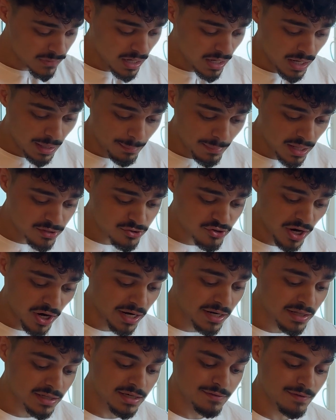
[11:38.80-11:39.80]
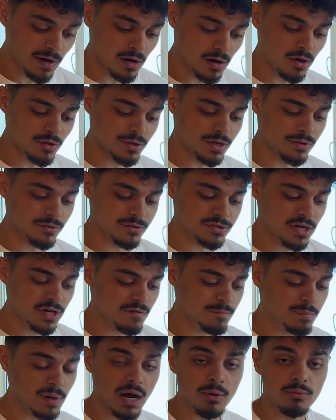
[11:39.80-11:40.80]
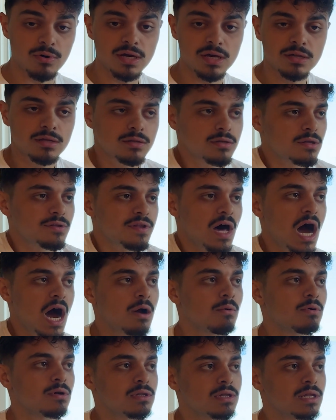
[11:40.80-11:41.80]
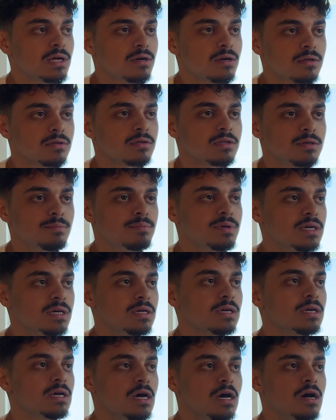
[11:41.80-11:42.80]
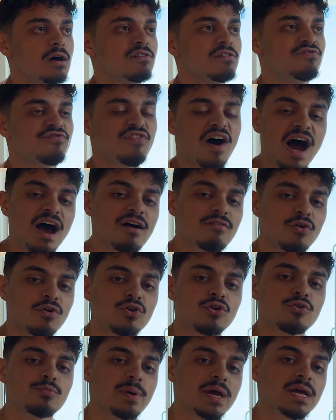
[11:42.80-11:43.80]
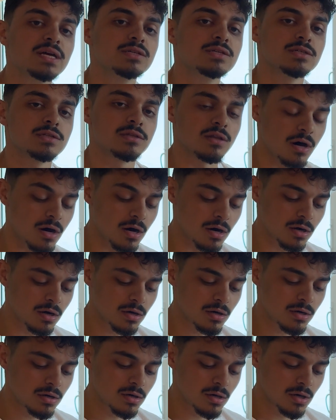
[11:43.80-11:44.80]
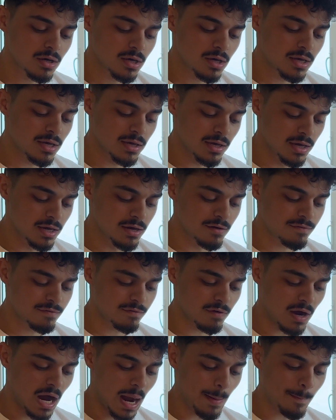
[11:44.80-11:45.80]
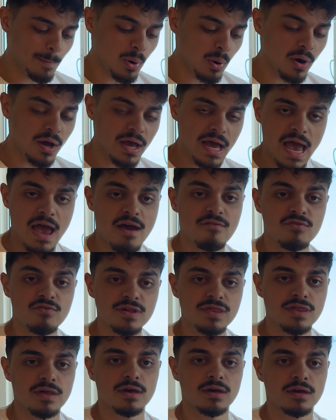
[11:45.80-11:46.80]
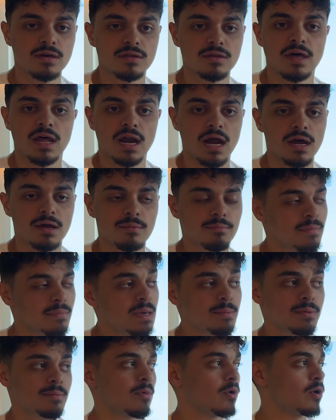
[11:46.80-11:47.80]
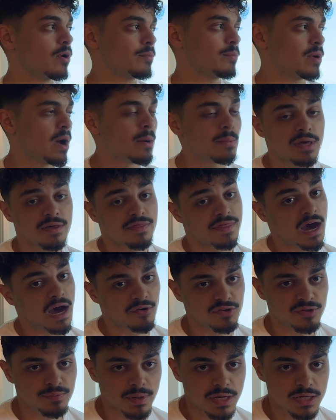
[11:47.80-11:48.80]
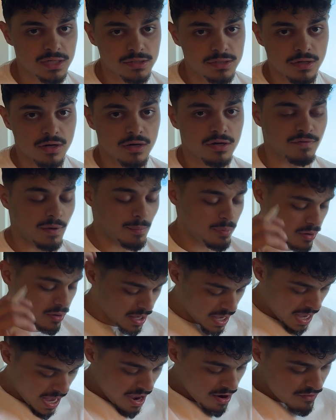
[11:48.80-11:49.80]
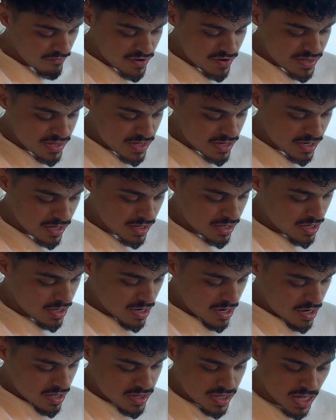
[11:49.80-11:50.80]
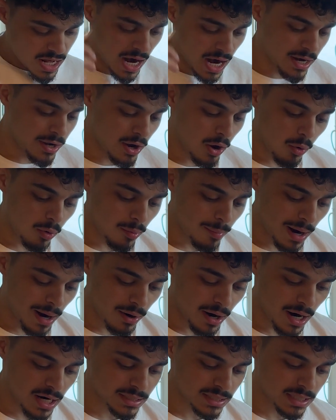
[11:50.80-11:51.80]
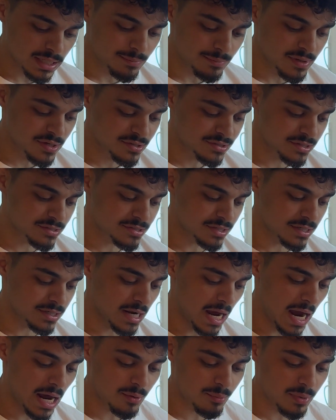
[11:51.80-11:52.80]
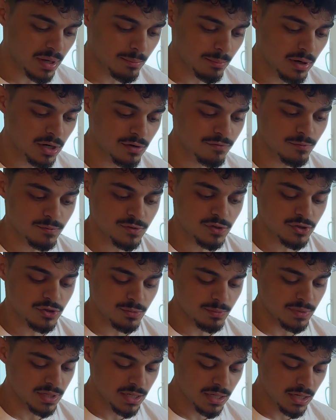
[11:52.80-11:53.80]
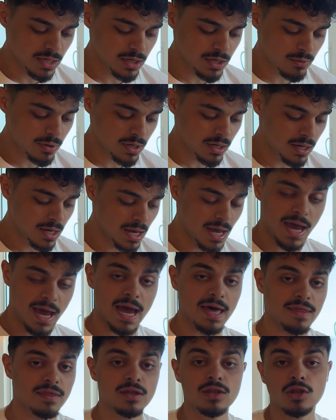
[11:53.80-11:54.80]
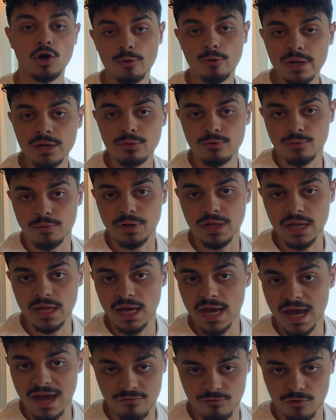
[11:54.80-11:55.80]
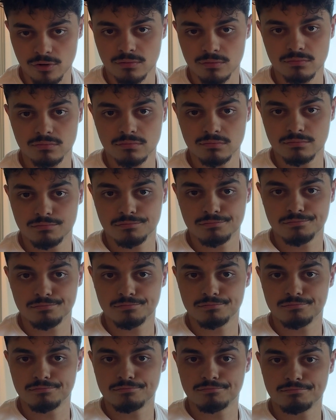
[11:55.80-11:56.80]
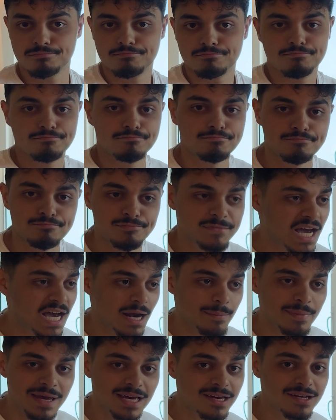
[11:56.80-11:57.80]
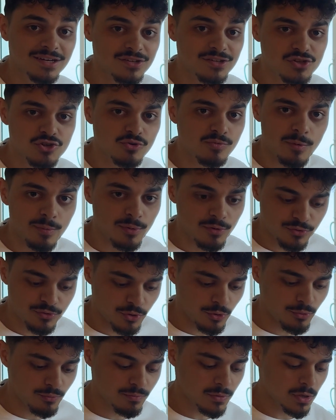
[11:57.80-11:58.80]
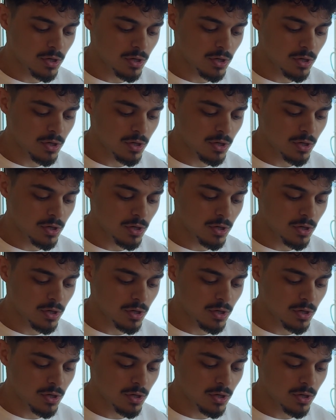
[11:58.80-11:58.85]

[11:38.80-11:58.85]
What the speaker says: I'm not trying to leave out all the other stuff, but the doc would literally be 500 pages long if I put everything maybe more, probably 1,000 pages long if I put everything that I know about online business and how to make money from social media into it, and then nobody would read it ever. You got to make it consumable too.